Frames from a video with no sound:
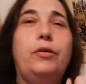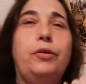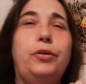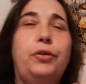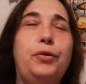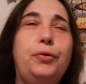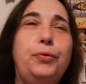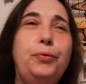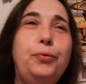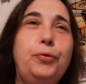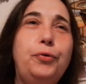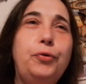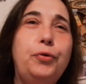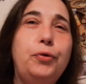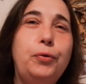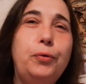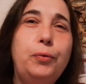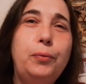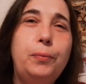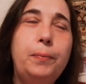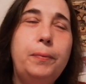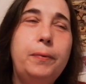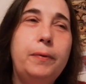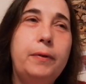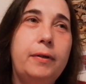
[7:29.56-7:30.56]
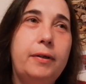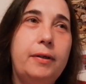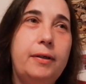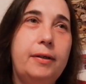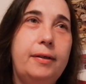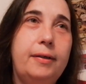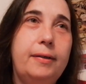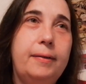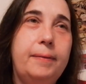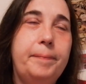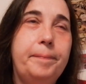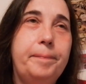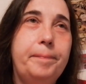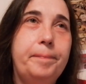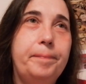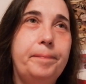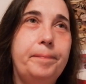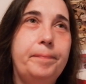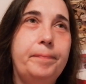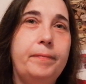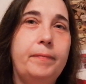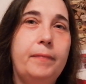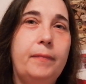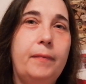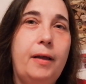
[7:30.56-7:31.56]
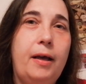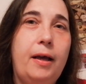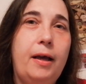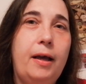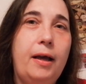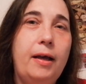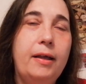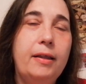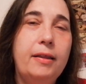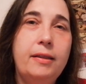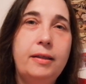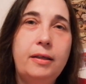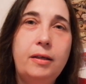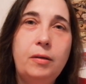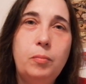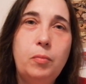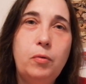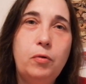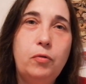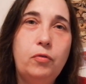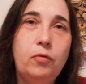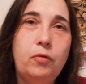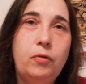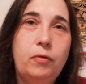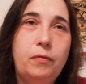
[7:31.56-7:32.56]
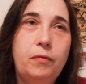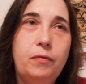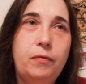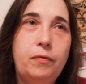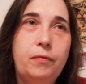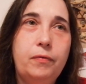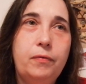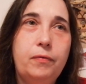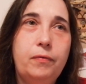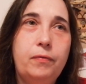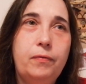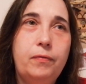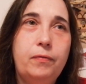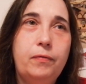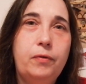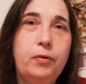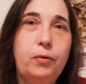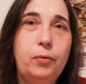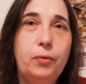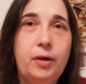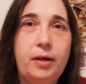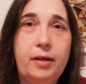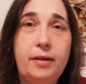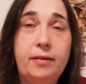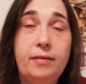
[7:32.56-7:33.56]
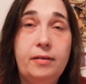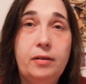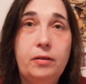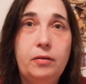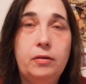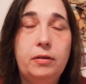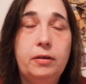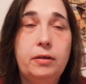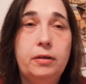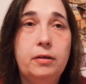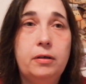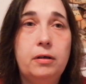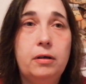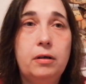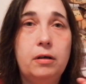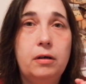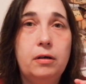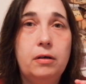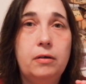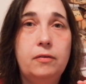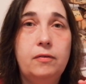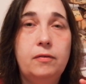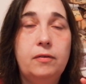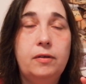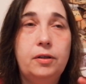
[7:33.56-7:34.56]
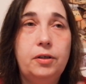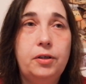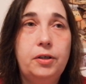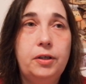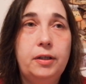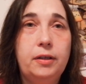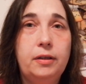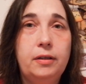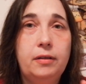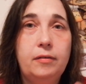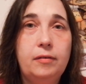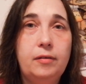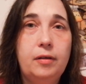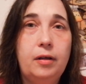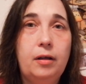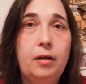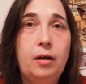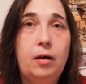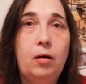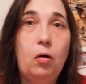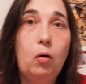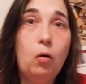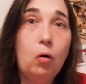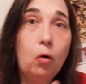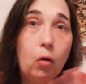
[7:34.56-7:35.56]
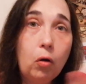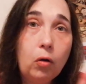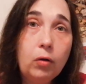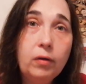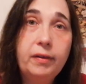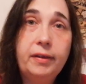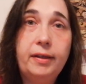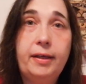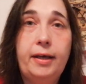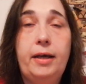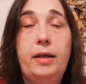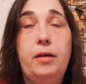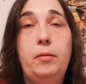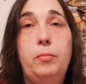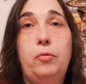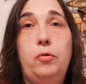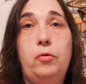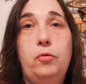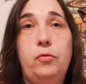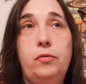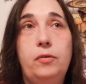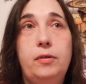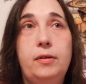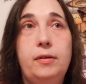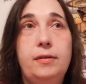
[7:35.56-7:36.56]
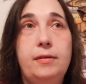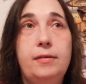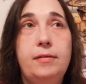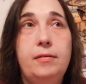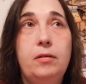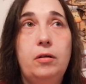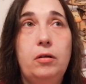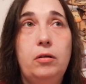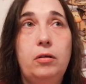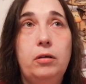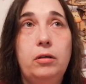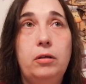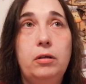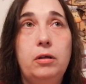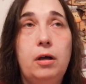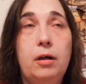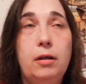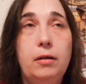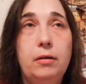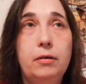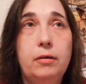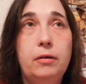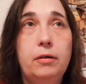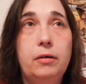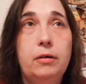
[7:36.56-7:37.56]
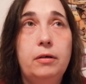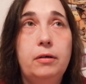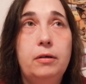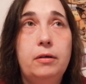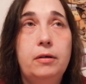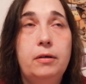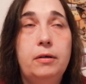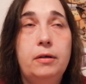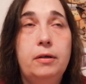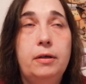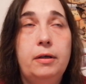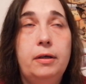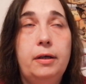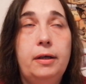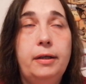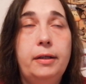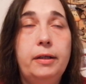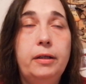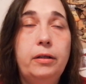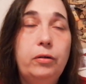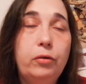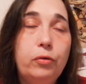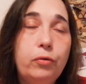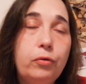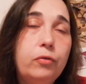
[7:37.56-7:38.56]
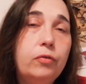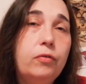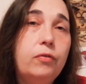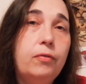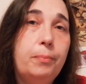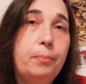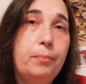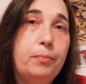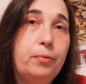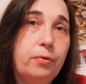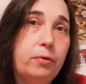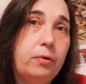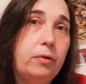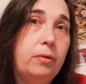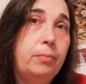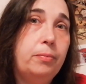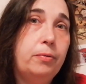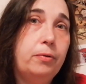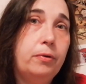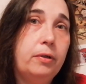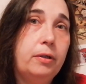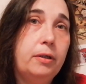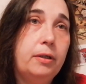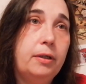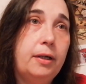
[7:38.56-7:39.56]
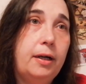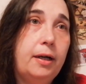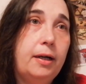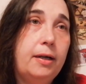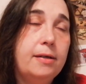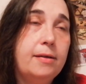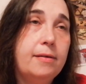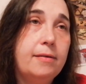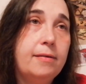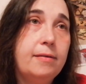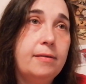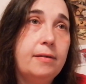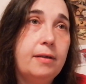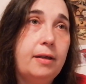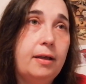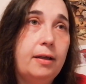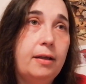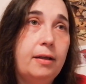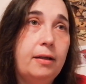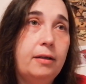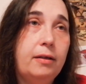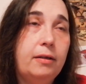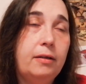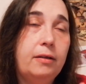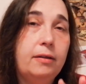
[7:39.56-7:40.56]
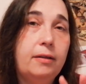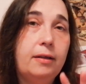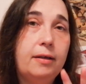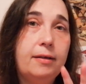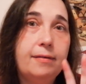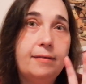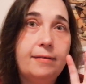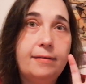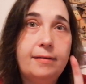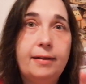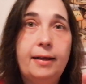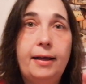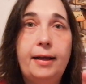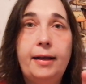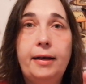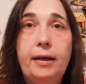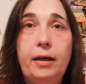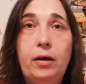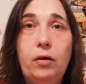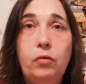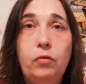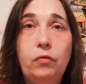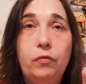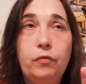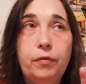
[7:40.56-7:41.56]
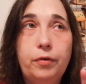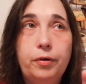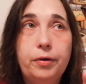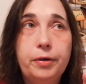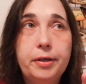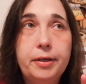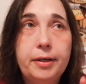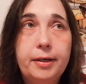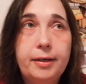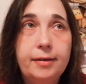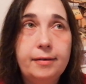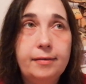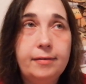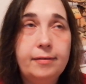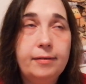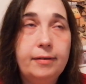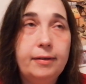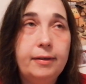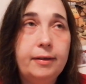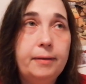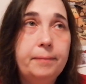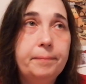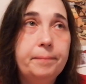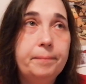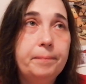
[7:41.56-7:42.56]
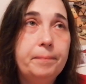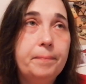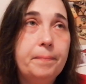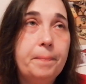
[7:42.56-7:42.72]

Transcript: on YouTube, I think most of you guys out there are stitching the all the animals in the solid color and it looks pretty pretty nice and they stand out very nicely